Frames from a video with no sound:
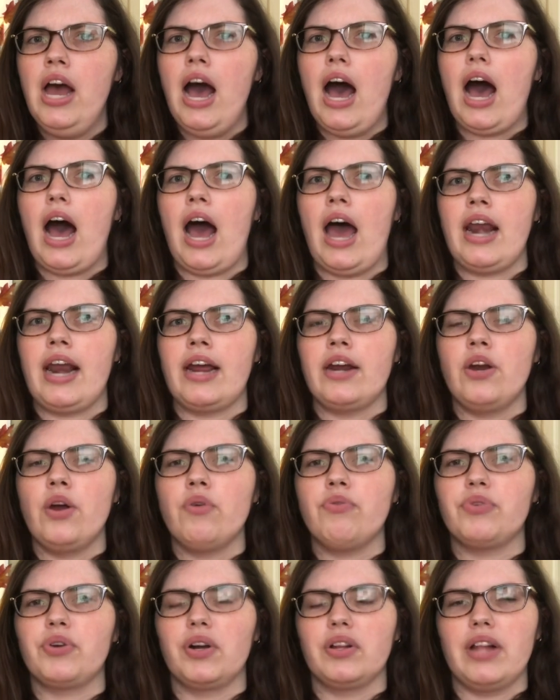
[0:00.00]
And I know
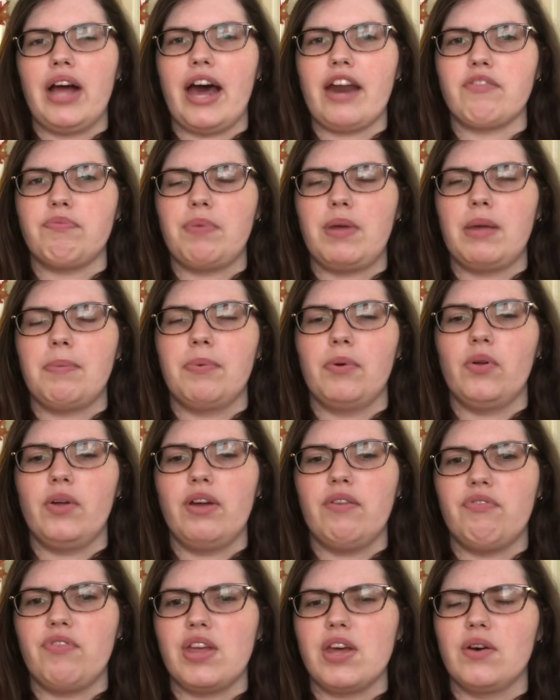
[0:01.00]
for a lot of people,
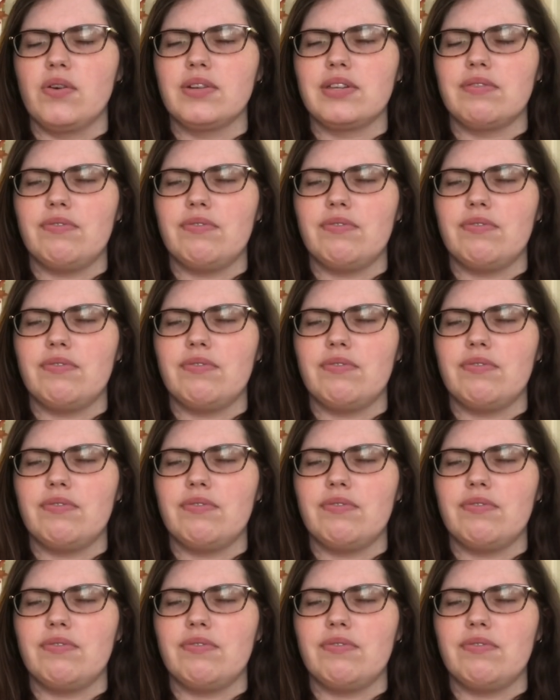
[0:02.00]
it feels